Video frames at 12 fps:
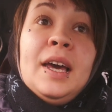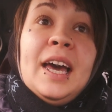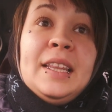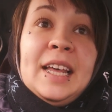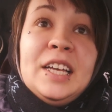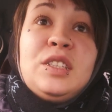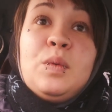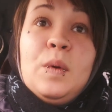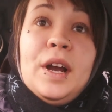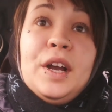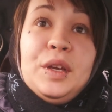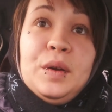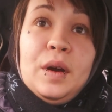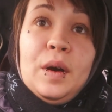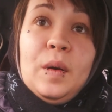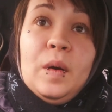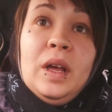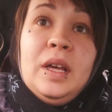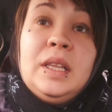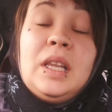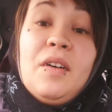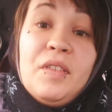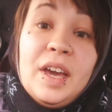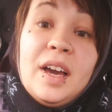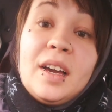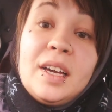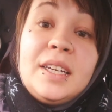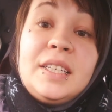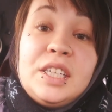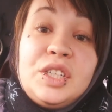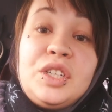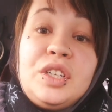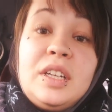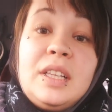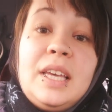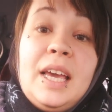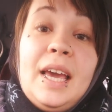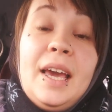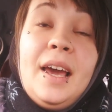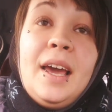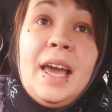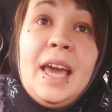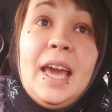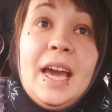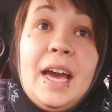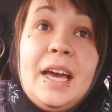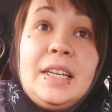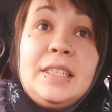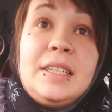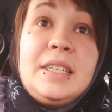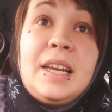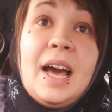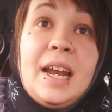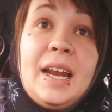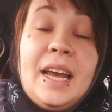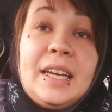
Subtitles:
And that's where, loving unconditionally and not